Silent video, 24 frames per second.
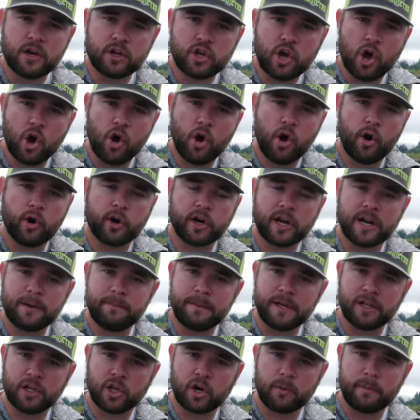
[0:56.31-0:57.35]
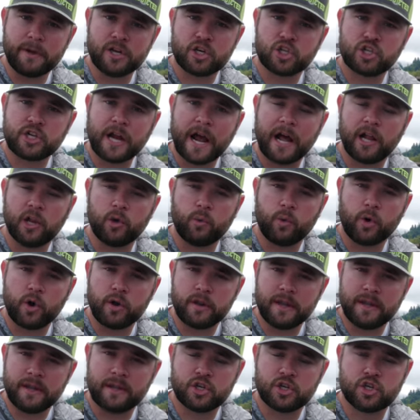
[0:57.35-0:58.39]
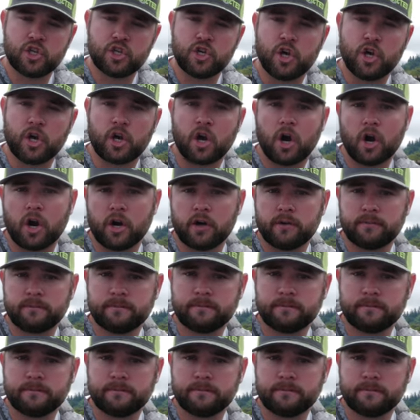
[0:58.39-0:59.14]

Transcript: Coho are going to be a little bit shallower than the Chinook are.